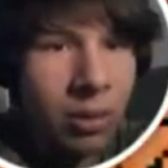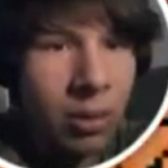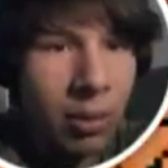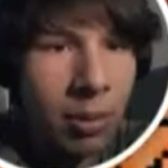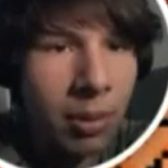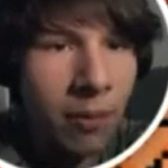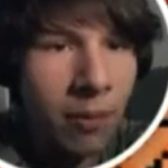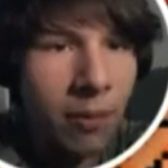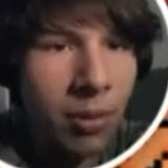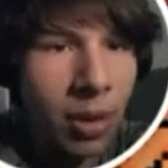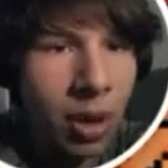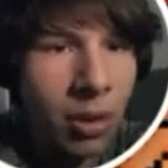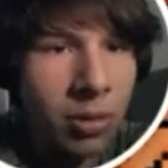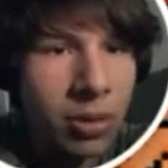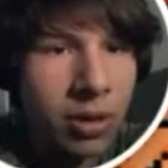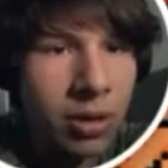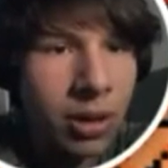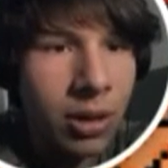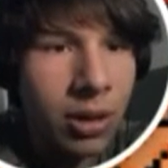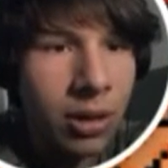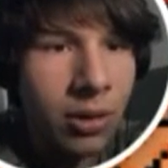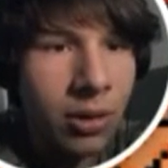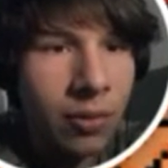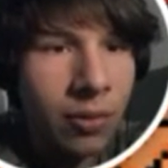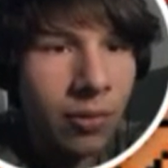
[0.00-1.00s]
Does it make me
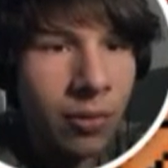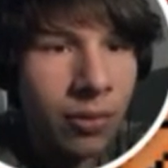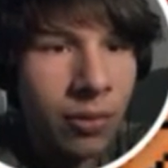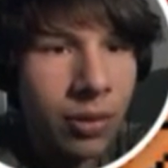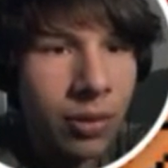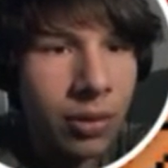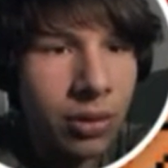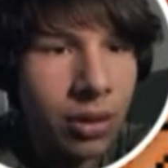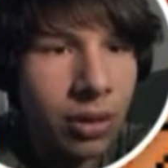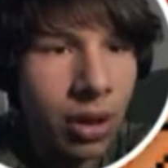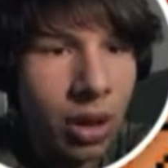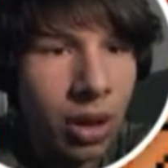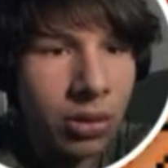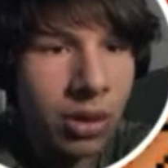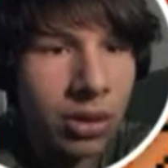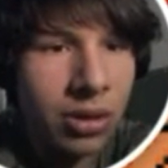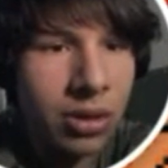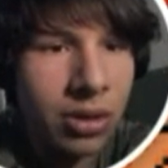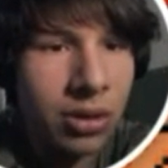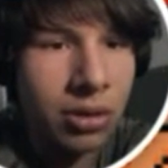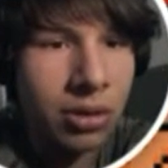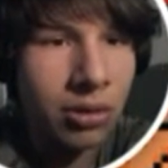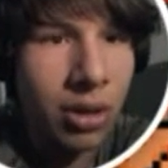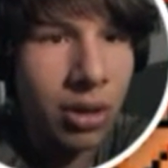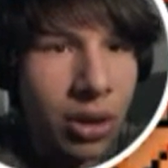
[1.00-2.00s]
float? No,
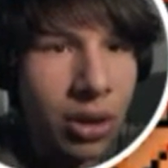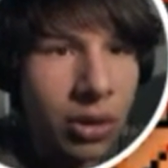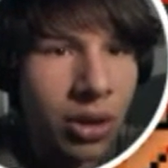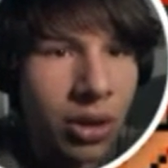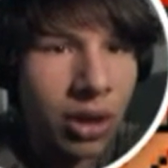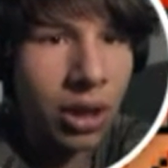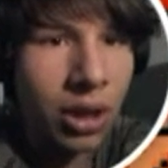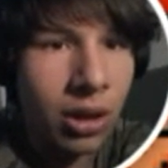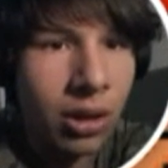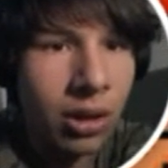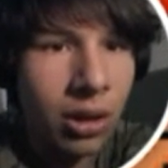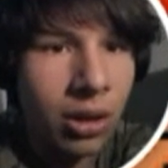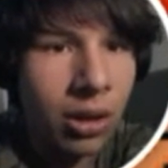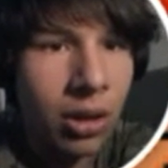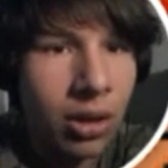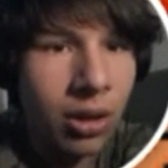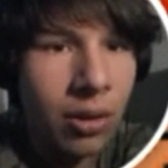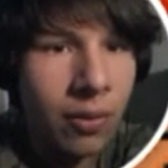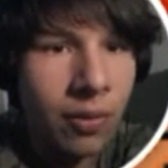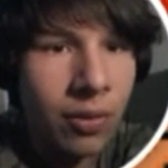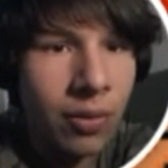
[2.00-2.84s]
it doesn't do anything.